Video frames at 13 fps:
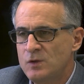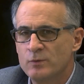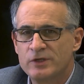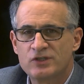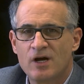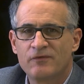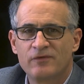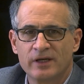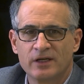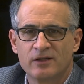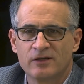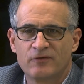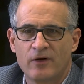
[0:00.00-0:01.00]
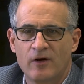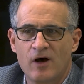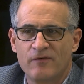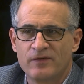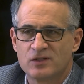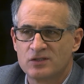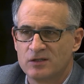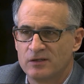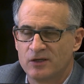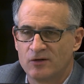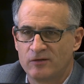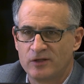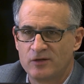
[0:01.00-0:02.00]
reshuffling in their front office in the
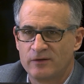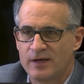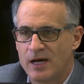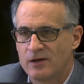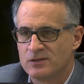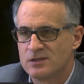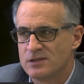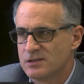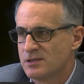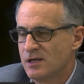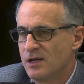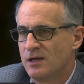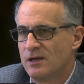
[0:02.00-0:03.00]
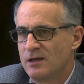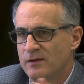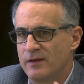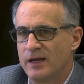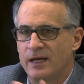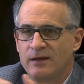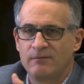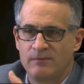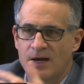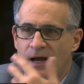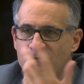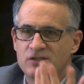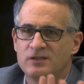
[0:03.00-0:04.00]
early 2000s,
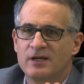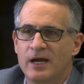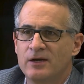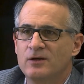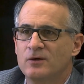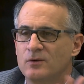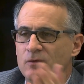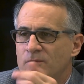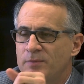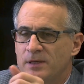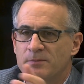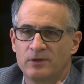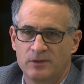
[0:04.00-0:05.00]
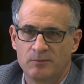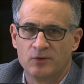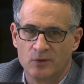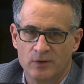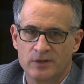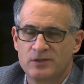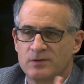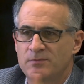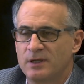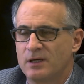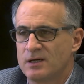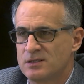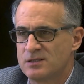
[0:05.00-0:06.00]
obviously I knew people at the Brewers
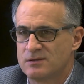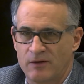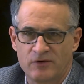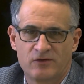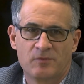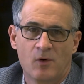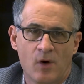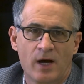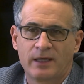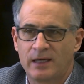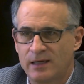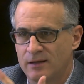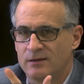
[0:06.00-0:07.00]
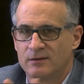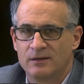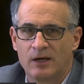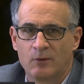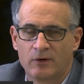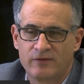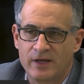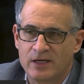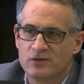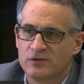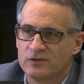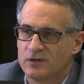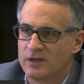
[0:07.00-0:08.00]
because I was from Milwaukee and I worked for the
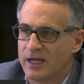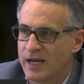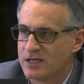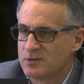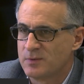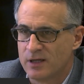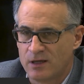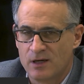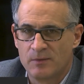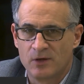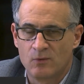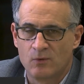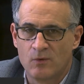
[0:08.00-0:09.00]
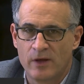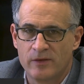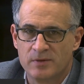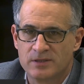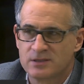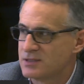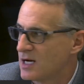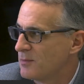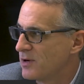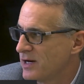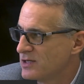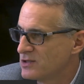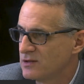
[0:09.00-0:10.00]
Angels, and they asked me to come and run the business
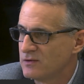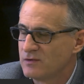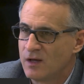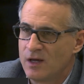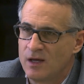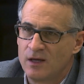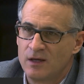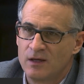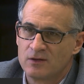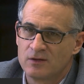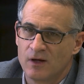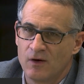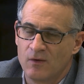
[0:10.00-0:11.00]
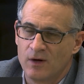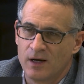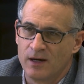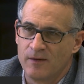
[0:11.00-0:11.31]
operations. So